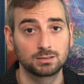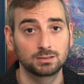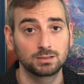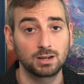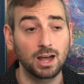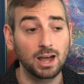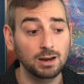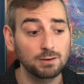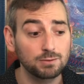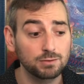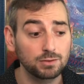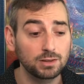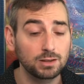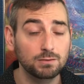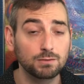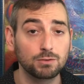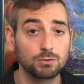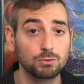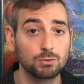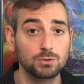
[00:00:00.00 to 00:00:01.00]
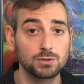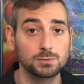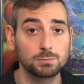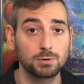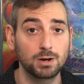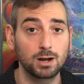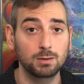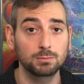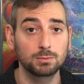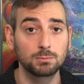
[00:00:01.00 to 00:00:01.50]
I've lived through this
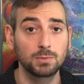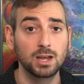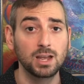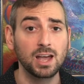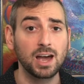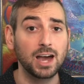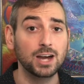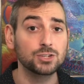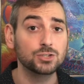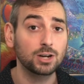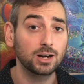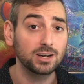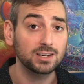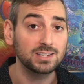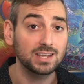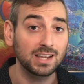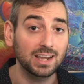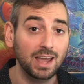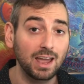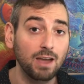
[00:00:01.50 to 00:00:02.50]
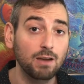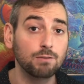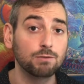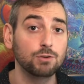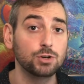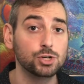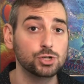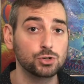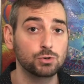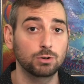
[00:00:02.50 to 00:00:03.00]
problem. I try to take every
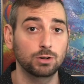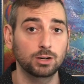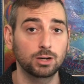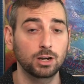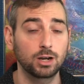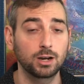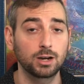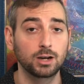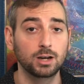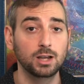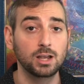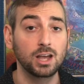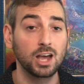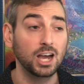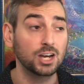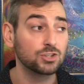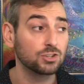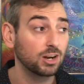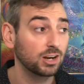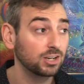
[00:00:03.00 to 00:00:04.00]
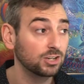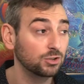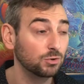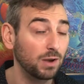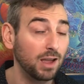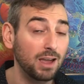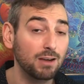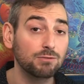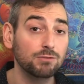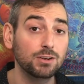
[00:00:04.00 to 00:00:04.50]
shortcut. I try to do
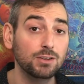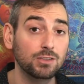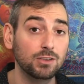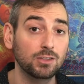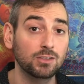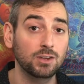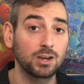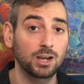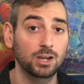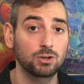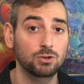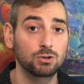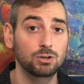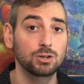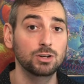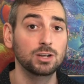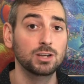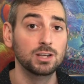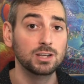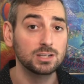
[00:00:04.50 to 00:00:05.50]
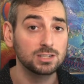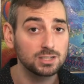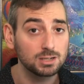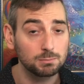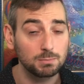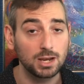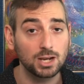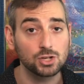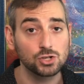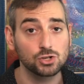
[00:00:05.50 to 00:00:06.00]
everything that I could to
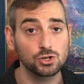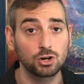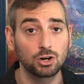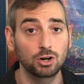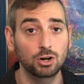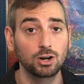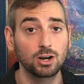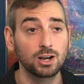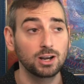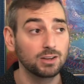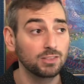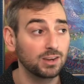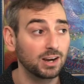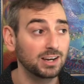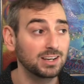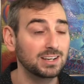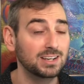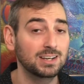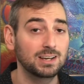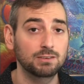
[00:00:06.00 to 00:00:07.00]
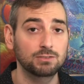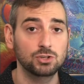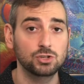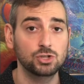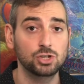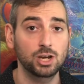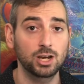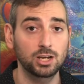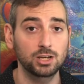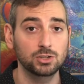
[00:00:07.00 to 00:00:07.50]
make sure that I didn't have to
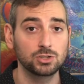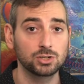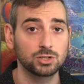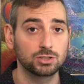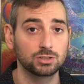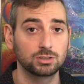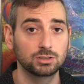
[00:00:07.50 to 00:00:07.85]
change.